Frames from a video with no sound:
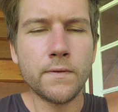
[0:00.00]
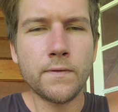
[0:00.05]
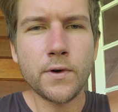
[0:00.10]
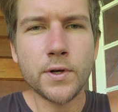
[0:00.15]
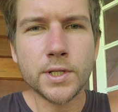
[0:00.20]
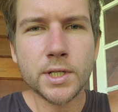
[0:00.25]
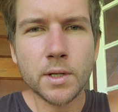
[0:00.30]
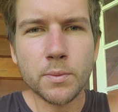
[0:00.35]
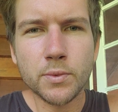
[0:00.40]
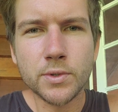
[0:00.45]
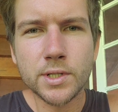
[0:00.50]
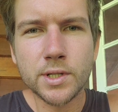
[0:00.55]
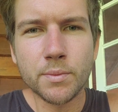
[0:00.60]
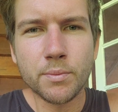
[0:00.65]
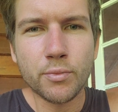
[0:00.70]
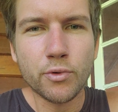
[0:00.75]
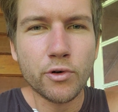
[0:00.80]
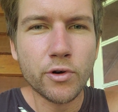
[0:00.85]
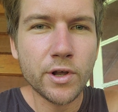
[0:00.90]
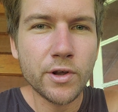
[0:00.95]
First up was the
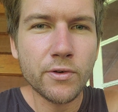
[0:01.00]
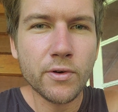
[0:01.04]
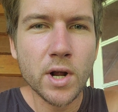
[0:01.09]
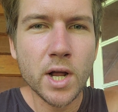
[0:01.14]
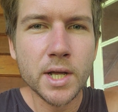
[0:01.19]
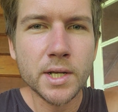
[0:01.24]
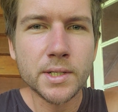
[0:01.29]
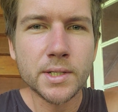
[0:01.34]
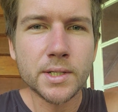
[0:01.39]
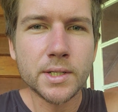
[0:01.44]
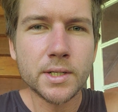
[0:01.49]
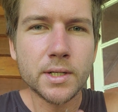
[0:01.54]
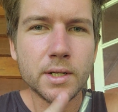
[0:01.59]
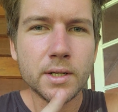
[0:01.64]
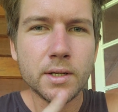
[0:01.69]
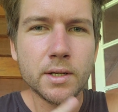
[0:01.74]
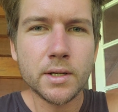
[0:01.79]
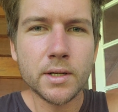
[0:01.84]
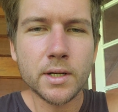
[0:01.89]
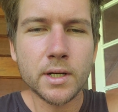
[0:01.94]
pre-race
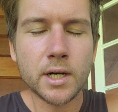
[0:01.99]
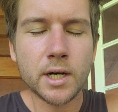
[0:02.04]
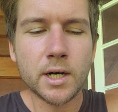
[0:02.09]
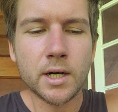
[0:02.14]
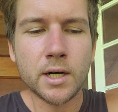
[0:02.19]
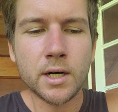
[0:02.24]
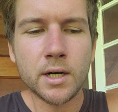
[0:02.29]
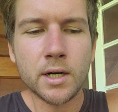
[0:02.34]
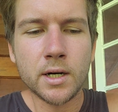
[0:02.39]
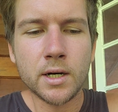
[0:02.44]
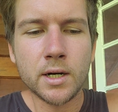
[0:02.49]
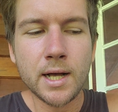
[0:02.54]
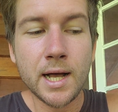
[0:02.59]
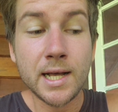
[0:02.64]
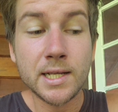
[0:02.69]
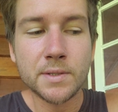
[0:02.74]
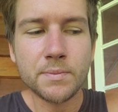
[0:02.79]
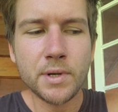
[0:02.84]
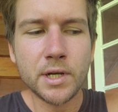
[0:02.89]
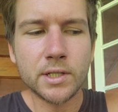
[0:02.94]

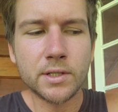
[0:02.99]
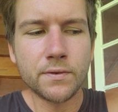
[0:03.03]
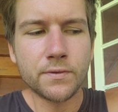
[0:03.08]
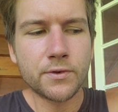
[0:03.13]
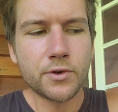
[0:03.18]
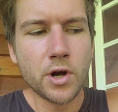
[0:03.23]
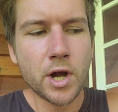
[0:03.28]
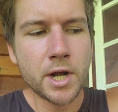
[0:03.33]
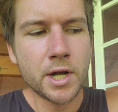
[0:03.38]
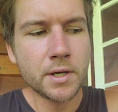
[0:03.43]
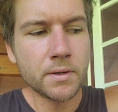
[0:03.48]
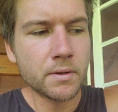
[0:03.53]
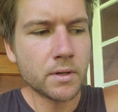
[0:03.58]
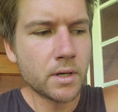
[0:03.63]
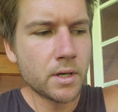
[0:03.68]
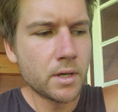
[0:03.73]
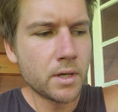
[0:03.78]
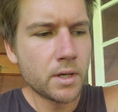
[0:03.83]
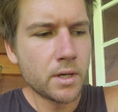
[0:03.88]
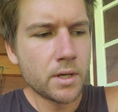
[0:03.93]
aspect of training.
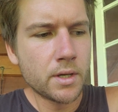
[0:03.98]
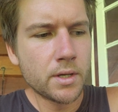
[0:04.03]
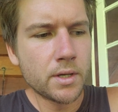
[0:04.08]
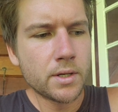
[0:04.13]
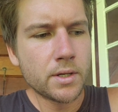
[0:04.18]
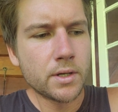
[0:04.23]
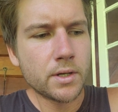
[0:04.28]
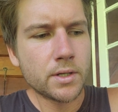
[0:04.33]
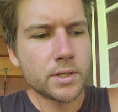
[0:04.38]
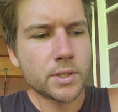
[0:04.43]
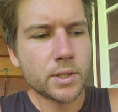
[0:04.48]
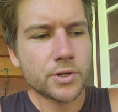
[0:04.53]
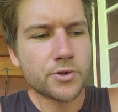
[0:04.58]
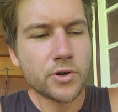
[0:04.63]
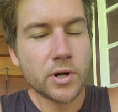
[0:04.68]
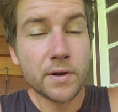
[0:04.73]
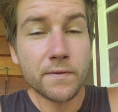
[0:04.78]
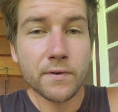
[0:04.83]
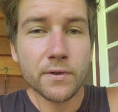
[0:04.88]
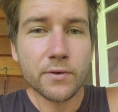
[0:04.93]
So I
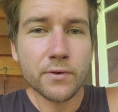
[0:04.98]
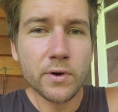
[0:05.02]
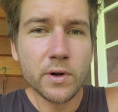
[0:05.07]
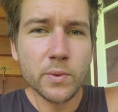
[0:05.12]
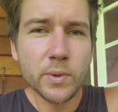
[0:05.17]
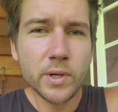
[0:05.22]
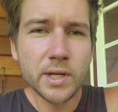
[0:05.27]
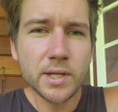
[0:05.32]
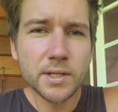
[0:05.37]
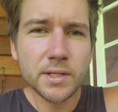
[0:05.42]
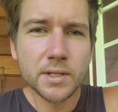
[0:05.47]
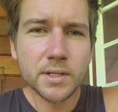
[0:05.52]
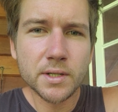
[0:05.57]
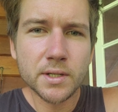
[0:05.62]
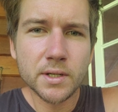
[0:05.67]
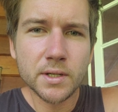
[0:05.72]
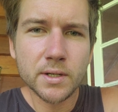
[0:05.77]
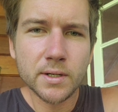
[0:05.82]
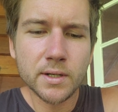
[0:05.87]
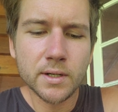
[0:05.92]
trained for 3 weeks.
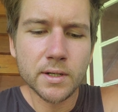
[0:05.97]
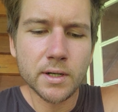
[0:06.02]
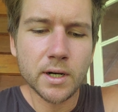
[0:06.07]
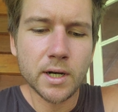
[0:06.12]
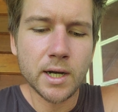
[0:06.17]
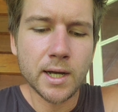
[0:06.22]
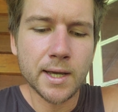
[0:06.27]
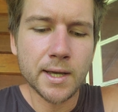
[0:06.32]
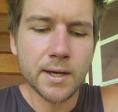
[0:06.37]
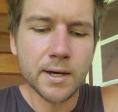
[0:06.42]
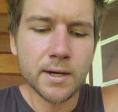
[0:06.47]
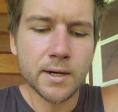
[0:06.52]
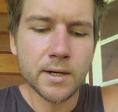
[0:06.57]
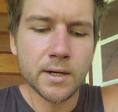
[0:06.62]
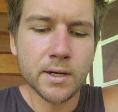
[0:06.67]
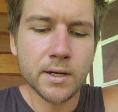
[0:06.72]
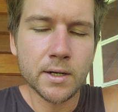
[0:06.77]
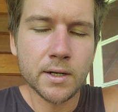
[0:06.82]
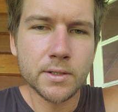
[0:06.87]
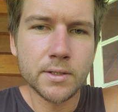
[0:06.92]

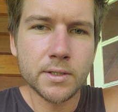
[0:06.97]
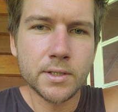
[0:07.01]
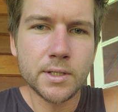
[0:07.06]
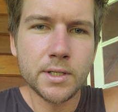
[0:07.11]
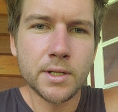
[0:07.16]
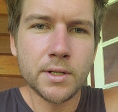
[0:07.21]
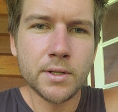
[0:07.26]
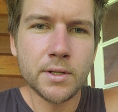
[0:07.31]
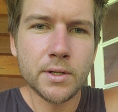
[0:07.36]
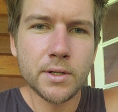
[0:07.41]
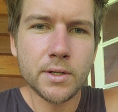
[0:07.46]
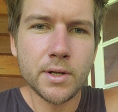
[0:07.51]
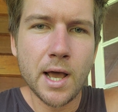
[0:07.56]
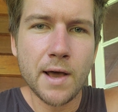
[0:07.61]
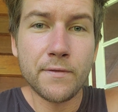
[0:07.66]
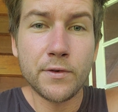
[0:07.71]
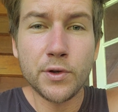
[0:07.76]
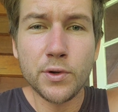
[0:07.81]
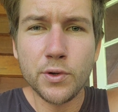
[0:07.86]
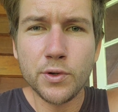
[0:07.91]
I didn't
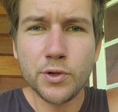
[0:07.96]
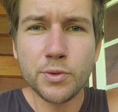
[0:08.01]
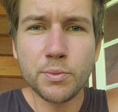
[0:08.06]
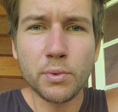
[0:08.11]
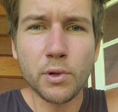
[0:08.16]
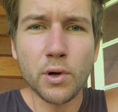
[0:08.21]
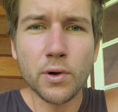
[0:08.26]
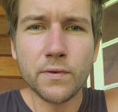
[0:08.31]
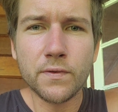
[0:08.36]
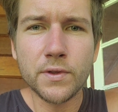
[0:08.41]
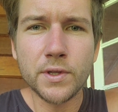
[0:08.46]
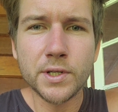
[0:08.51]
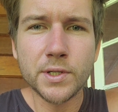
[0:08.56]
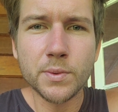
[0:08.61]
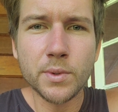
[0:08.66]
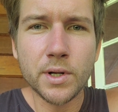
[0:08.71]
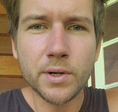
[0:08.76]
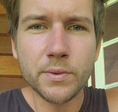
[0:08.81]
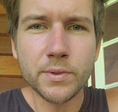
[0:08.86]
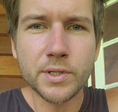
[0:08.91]
have a huge block for this
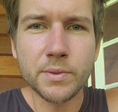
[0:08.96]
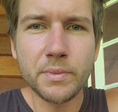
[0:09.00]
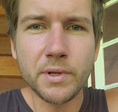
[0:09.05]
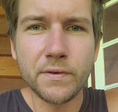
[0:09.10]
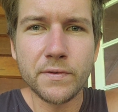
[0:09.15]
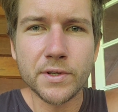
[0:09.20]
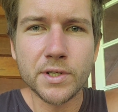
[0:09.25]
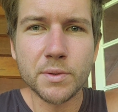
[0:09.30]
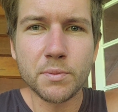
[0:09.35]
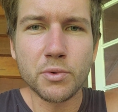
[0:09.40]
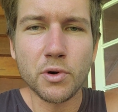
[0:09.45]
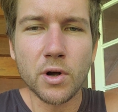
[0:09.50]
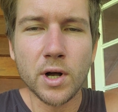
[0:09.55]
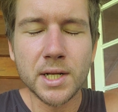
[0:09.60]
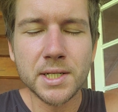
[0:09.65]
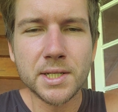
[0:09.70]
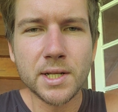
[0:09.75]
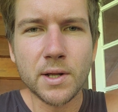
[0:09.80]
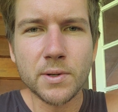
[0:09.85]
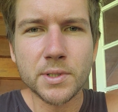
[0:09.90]
one. It was a bit of a
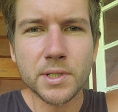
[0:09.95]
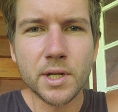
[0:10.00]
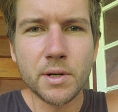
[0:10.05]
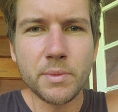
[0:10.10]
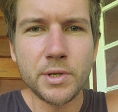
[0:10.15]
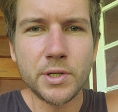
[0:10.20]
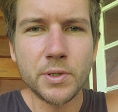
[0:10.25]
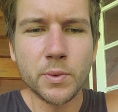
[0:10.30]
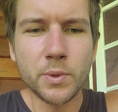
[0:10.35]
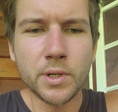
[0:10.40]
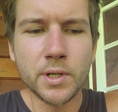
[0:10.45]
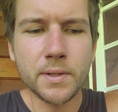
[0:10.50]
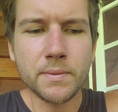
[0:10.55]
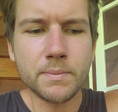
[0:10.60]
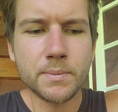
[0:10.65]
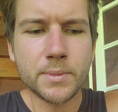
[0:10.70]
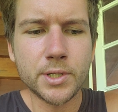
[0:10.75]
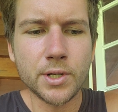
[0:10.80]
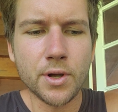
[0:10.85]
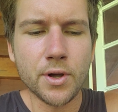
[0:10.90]
surprise that I was going to be doing it.
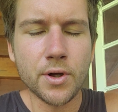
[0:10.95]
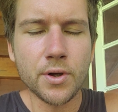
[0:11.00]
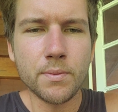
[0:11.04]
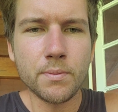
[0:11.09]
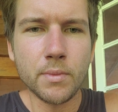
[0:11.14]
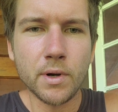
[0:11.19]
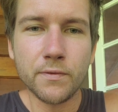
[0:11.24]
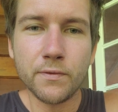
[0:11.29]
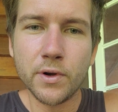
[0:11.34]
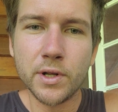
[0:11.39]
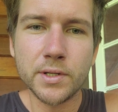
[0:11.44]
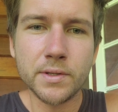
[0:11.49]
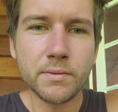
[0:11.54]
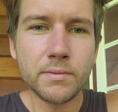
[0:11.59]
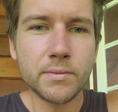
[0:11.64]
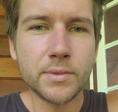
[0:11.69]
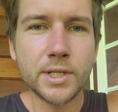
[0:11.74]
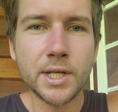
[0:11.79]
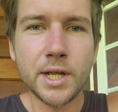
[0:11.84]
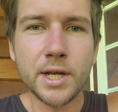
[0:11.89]
So my friend
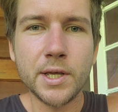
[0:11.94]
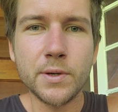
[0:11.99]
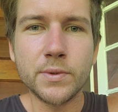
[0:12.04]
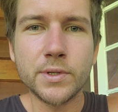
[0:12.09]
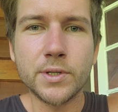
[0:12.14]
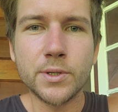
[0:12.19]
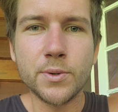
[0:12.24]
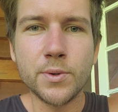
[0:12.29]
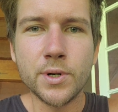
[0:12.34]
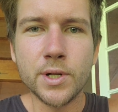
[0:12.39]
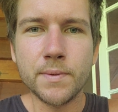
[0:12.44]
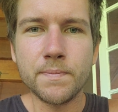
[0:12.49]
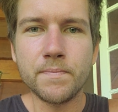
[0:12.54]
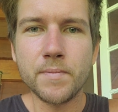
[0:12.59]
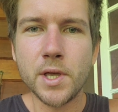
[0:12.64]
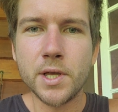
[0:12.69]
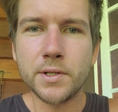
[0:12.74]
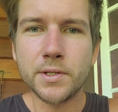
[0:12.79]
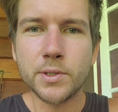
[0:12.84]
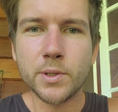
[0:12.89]
said he was doing it,
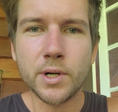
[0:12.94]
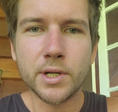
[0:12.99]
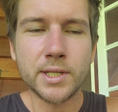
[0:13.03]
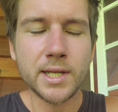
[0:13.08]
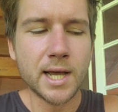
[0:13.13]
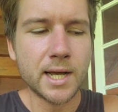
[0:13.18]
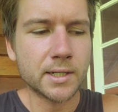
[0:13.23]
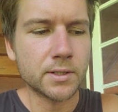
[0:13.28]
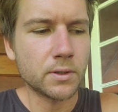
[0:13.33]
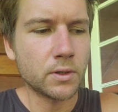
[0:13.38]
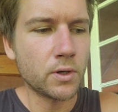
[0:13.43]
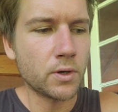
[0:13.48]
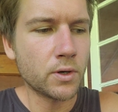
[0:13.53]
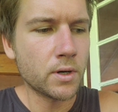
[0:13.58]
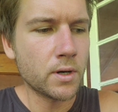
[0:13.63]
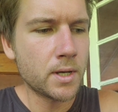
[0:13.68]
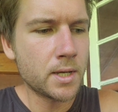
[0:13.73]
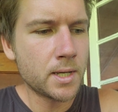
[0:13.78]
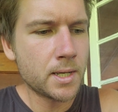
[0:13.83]
and so I tagged along.